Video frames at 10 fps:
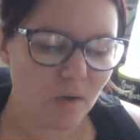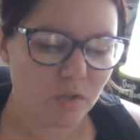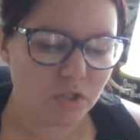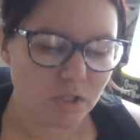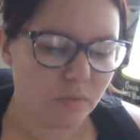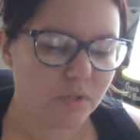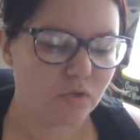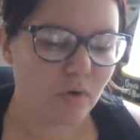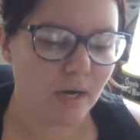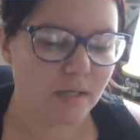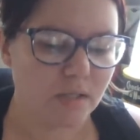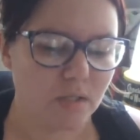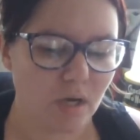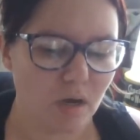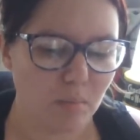She was trying
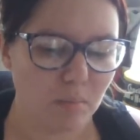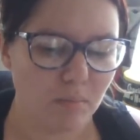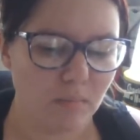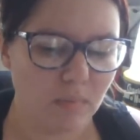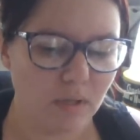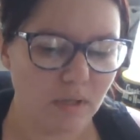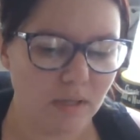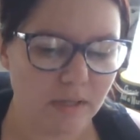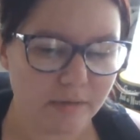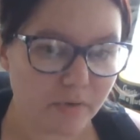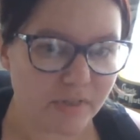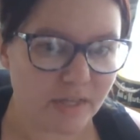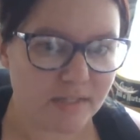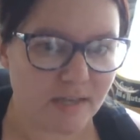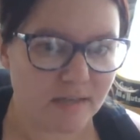to come live with
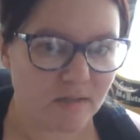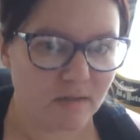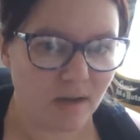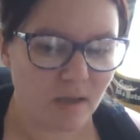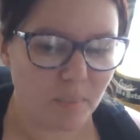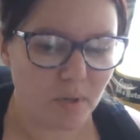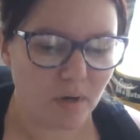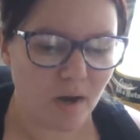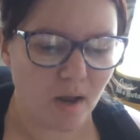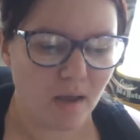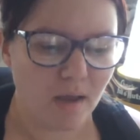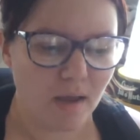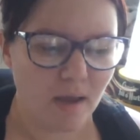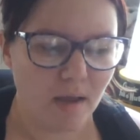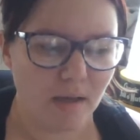us as our neighbor.
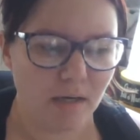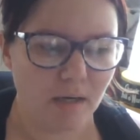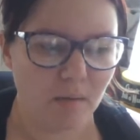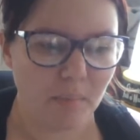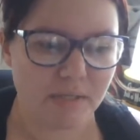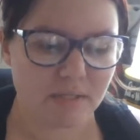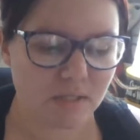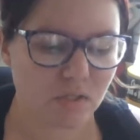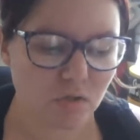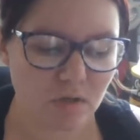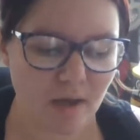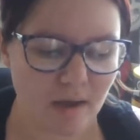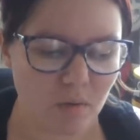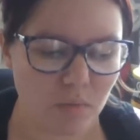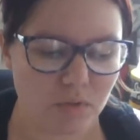And my sister and
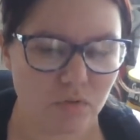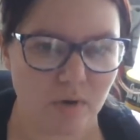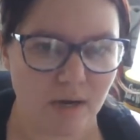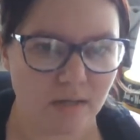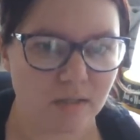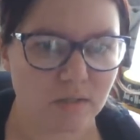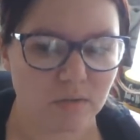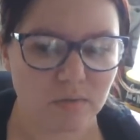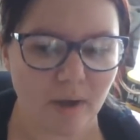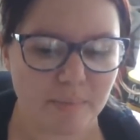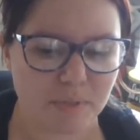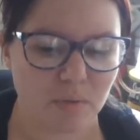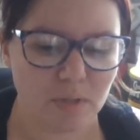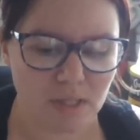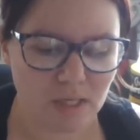I were trying to
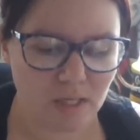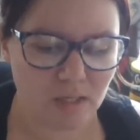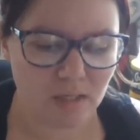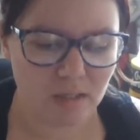absolutely